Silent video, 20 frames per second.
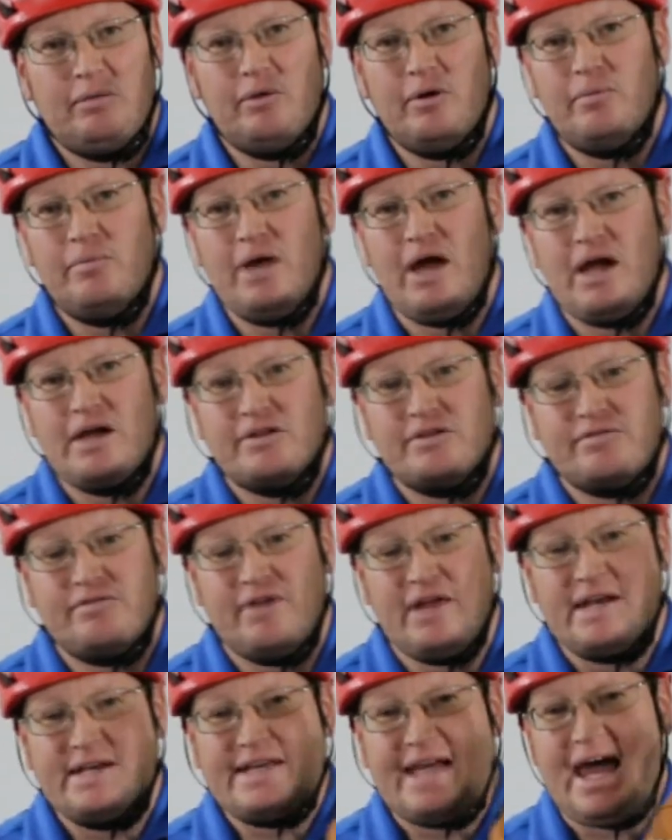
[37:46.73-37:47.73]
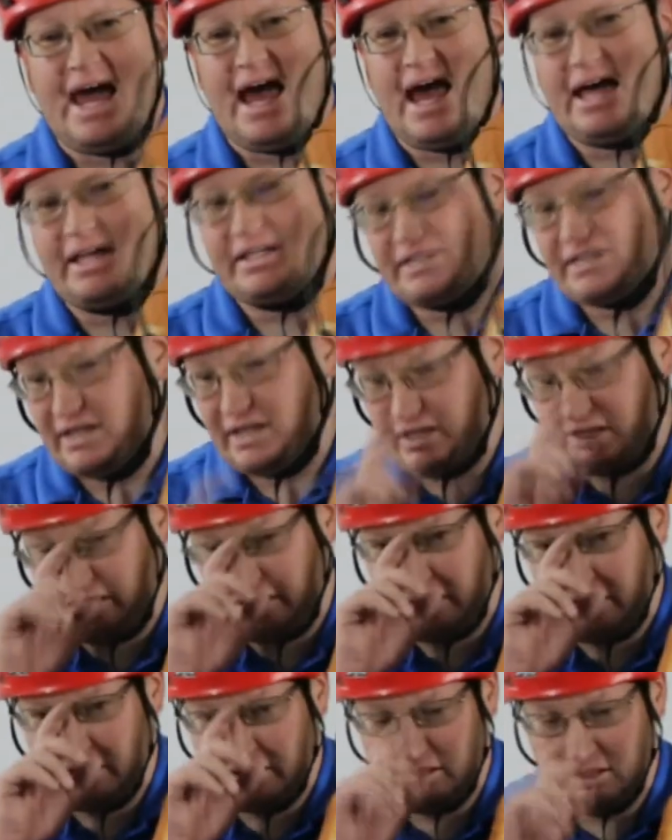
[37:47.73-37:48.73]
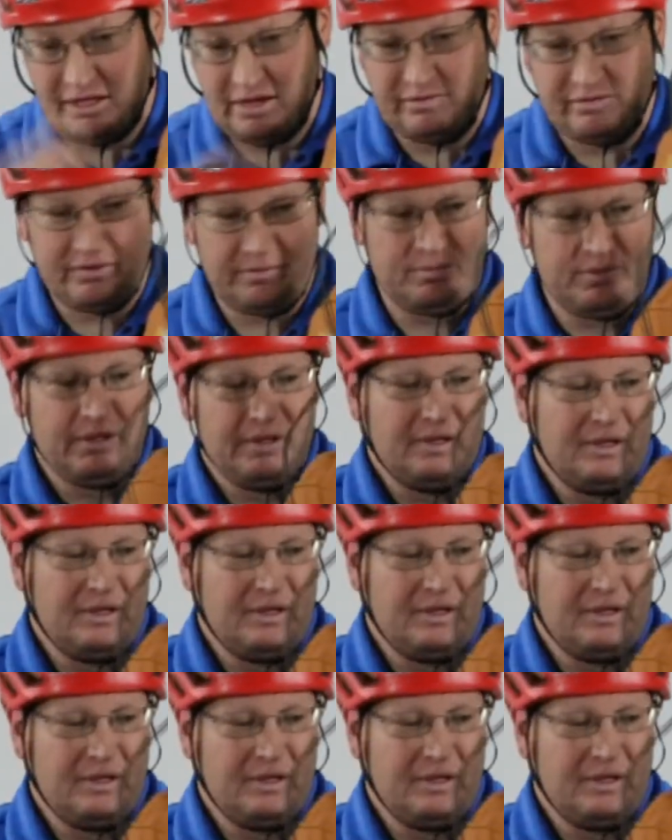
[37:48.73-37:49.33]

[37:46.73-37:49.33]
Rope bags are fantastic. Love them.